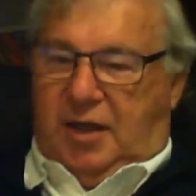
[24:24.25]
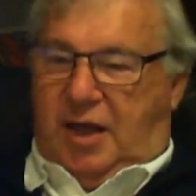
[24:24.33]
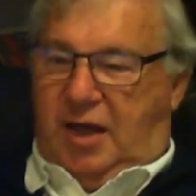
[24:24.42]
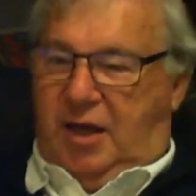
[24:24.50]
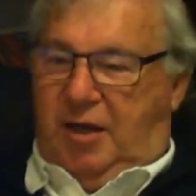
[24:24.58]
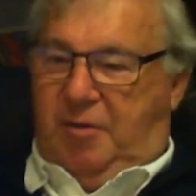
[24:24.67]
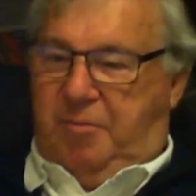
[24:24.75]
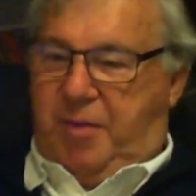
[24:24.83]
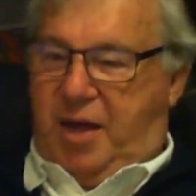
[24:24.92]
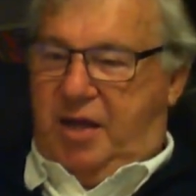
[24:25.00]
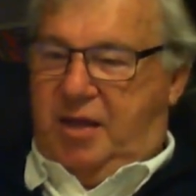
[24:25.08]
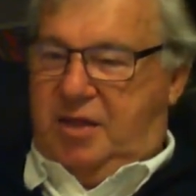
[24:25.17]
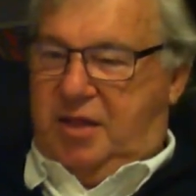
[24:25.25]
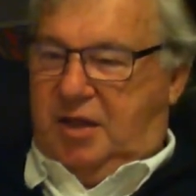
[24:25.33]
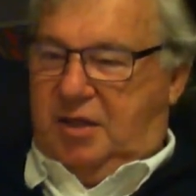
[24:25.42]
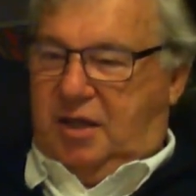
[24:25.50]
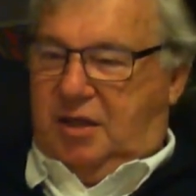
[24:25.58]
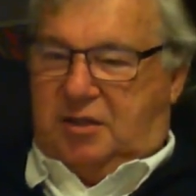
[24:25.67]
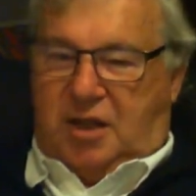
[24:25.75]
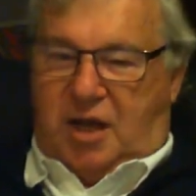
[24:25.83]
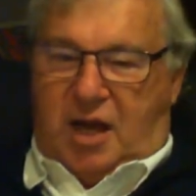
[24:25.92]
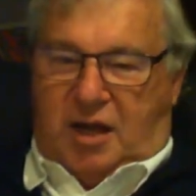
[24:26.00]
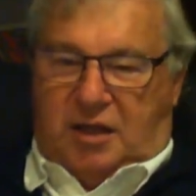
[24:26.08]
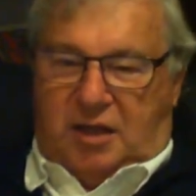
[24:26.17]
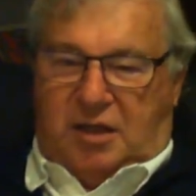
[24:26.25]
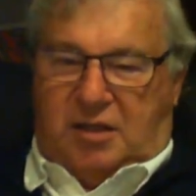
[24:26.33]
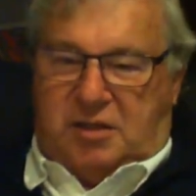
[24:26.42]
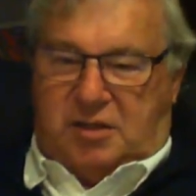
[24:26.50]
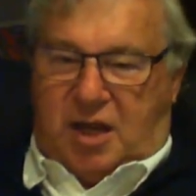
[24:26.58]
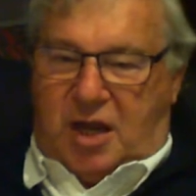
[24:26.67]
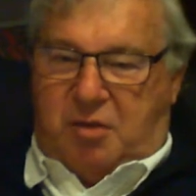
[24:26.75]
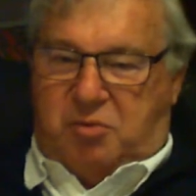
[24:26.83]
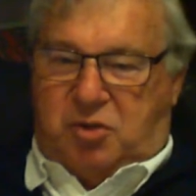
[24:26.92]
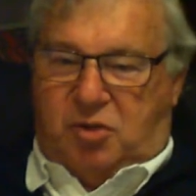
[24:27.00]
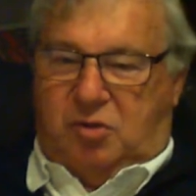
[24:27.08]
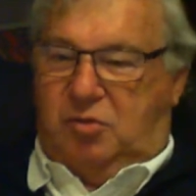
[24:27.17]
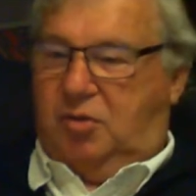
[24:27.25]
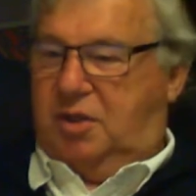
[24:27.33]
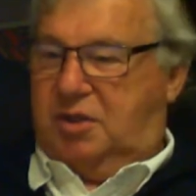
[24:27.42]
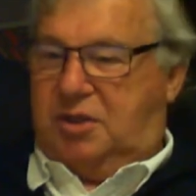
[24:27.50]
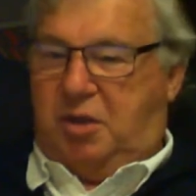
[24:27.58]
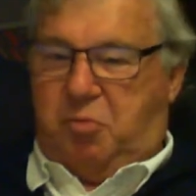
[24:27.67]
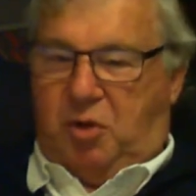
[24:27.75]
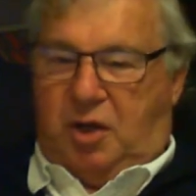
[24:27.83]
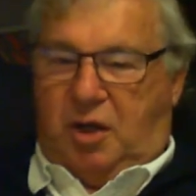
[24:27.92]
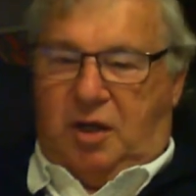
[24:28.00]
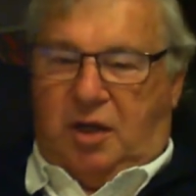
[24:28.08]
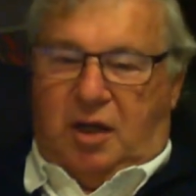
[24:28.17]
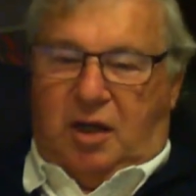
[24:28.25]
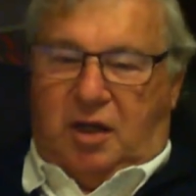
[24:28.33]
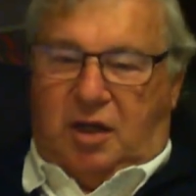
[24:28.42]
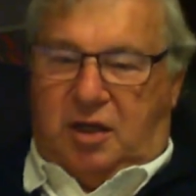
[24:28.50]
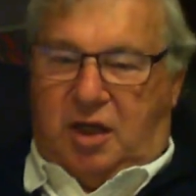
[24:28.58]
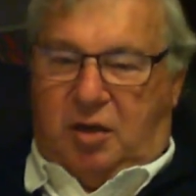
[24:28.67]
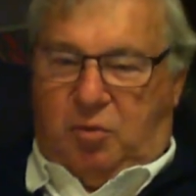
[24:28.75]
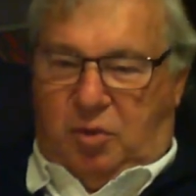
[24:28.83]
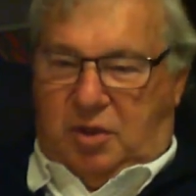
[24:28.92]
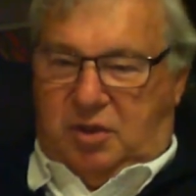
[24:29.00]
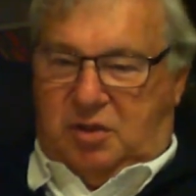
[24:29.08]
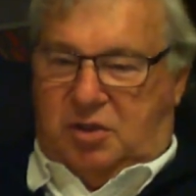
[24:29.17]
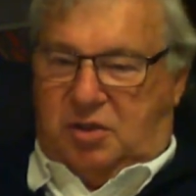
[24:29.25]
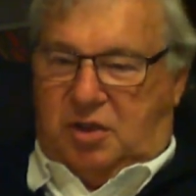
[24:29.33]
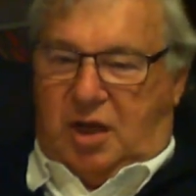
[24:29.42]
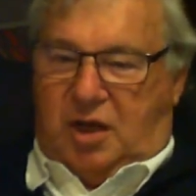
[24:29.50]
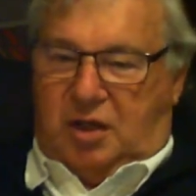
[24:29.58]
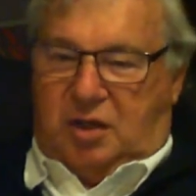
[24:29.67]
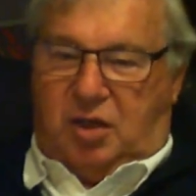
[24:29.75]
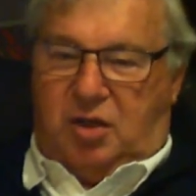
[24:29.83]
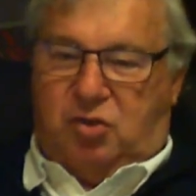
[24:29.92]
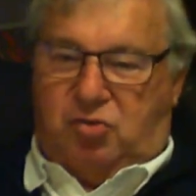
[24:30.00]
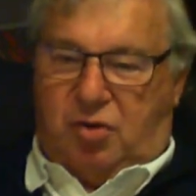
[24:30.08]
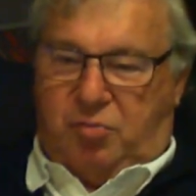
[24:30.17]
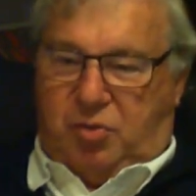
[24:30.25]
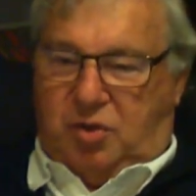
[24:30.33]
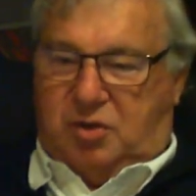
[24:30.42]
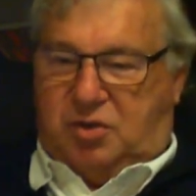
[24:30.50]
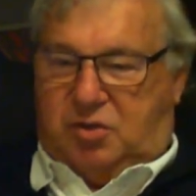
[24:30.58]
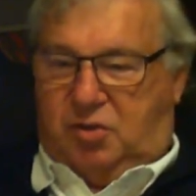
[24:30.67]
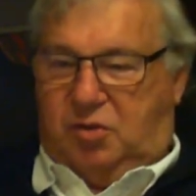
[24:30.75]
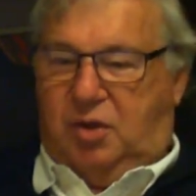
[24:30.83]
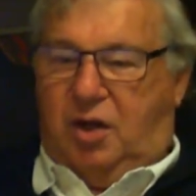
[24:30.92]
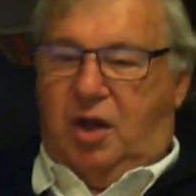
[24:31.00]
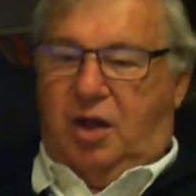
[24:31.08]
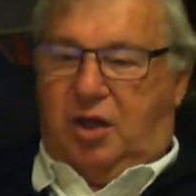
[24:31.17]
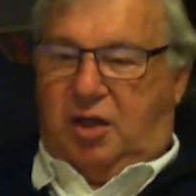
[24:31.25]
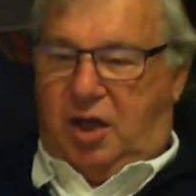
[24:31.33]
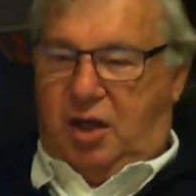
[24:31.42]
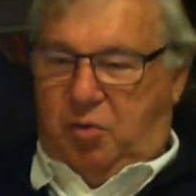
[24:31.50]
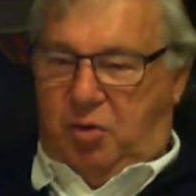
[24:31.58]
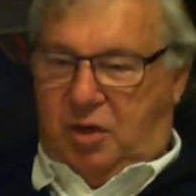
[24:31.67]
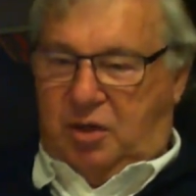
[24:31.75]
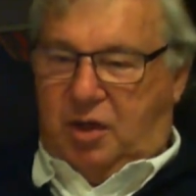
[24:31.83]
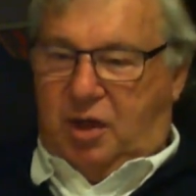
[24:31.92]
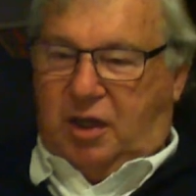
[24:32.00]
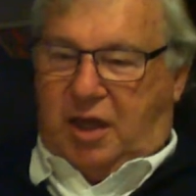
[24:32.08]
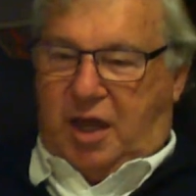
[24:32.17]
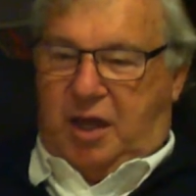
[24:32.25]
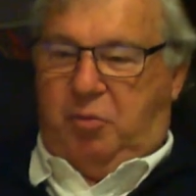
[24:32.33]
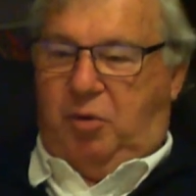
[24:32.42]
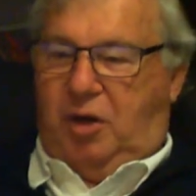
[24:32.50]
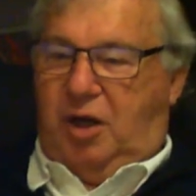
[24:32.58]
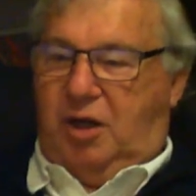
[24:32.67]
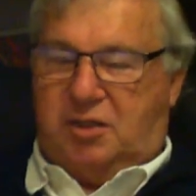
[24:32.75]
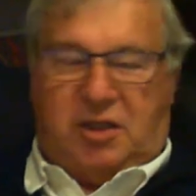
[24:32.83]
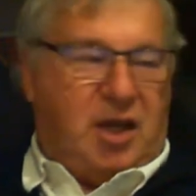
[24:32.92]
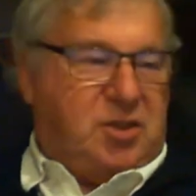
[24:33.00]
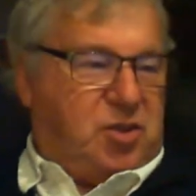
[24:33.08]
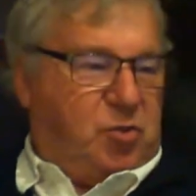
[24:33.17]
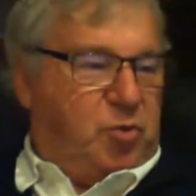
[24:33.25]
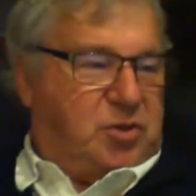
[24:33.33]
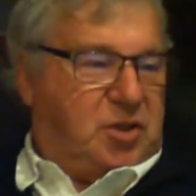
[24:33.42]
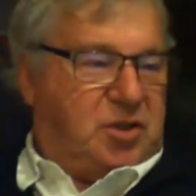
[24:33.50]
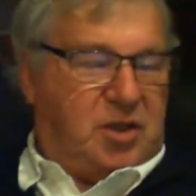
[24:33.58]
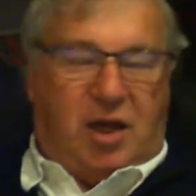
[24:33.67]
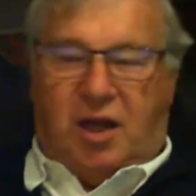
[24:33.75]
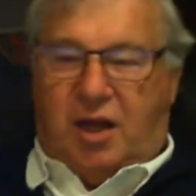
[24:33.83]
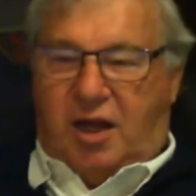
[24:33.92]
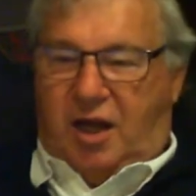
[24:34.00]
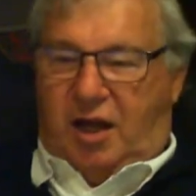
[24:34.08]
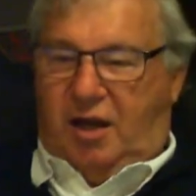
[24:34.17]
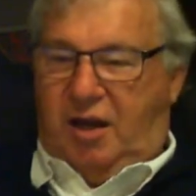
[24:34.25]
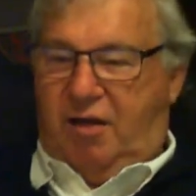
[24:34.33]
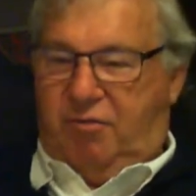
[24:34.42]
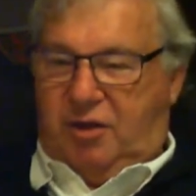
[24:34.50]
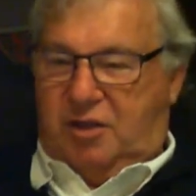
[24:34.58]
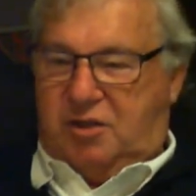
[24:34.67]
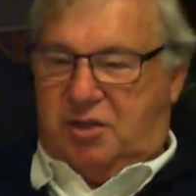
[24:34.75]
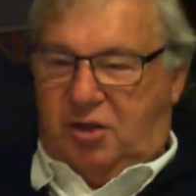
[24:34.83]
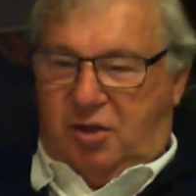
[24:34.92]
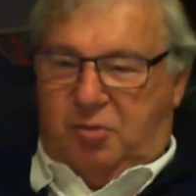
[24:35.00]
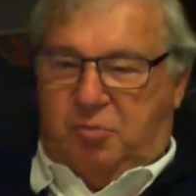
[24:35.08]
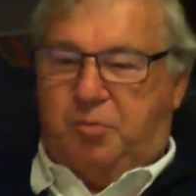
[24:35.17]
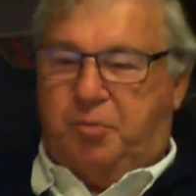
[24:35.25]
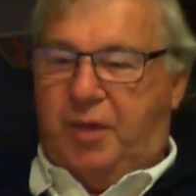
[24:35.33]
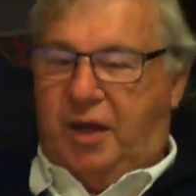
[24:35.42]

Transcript: um, and then targeting same to similar keywords uh, contributes to keyword cannibalization, which is a, a lovely term,